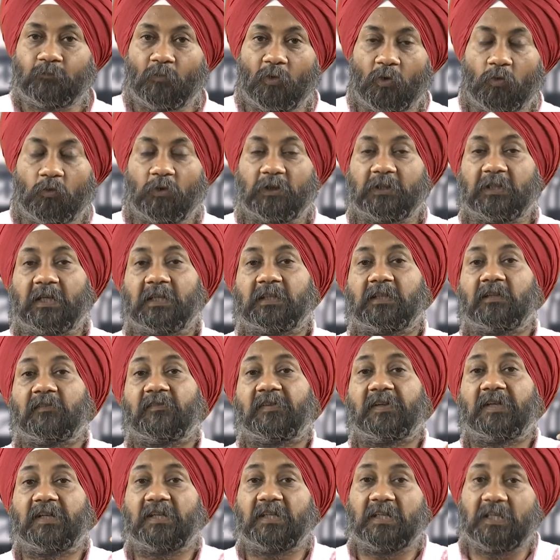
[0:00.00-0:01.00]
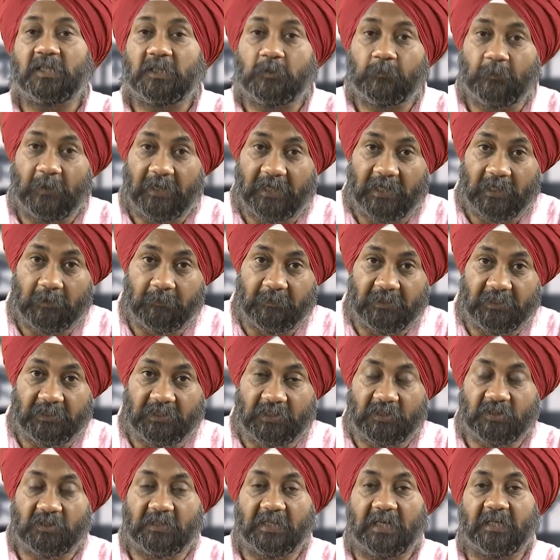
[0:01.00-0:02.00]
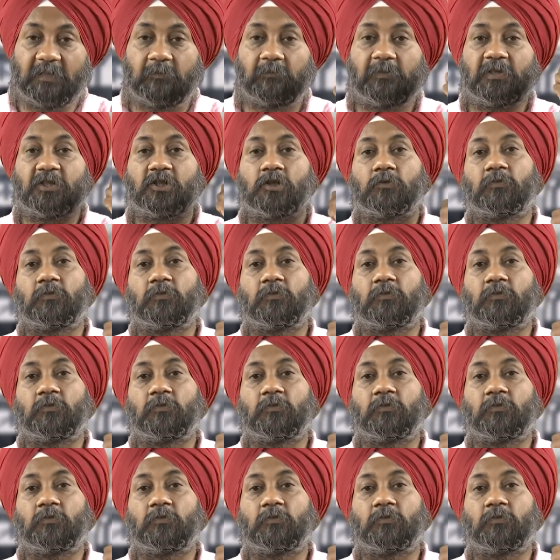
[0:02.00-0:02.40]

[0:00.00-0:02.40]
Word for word: what are the various parameters that must